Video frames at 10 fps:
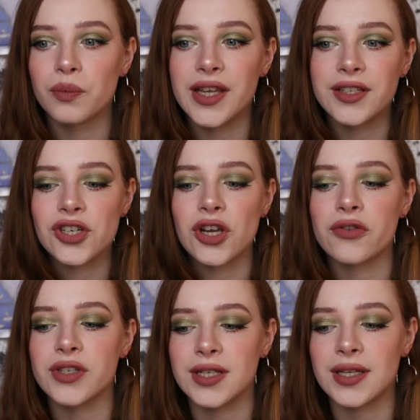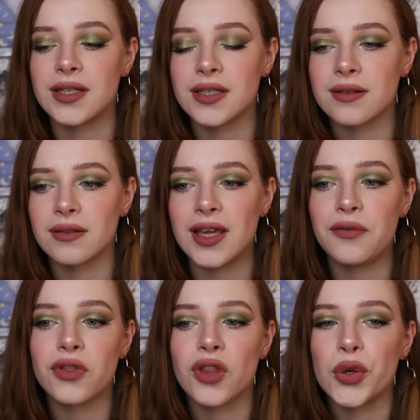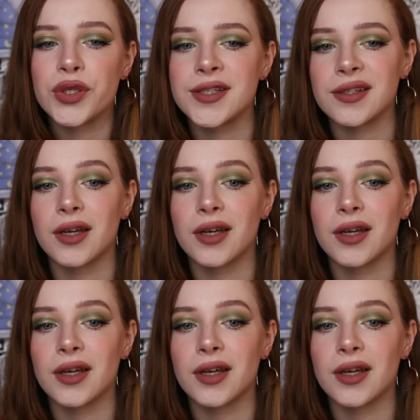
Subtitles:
it shows that it's, even though it's